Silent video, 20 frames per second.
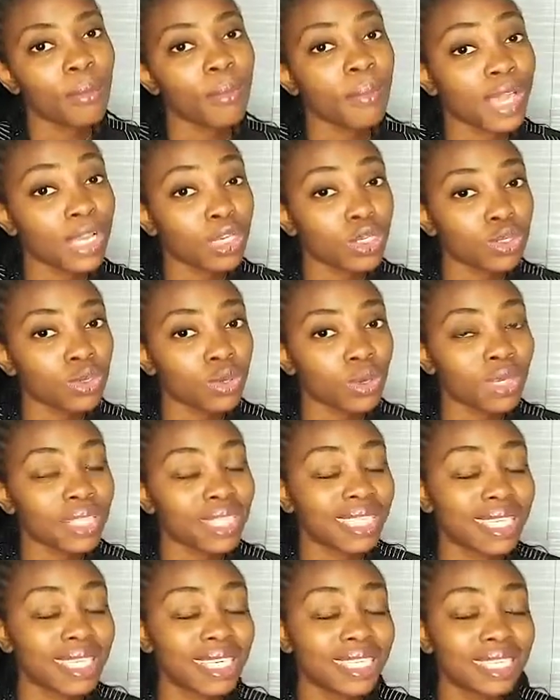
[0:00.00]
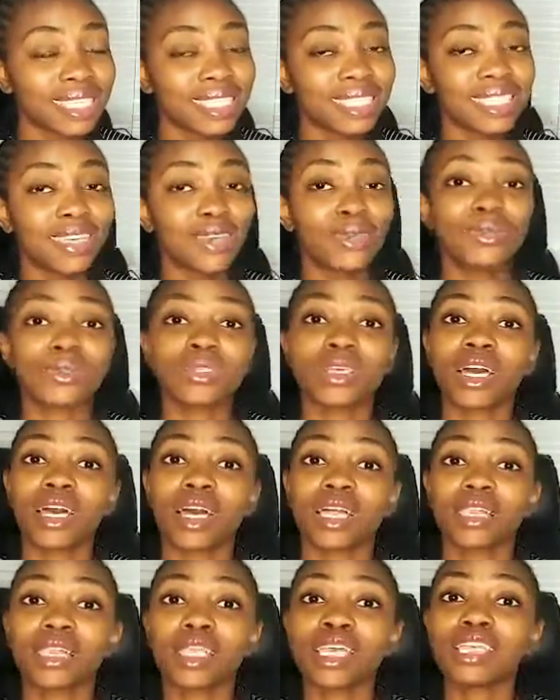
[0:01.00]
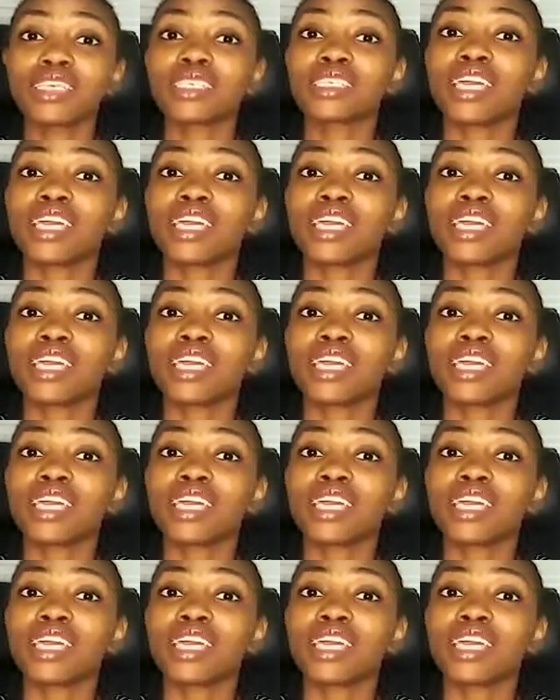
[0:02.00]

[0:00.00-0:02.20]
make sure these skills are things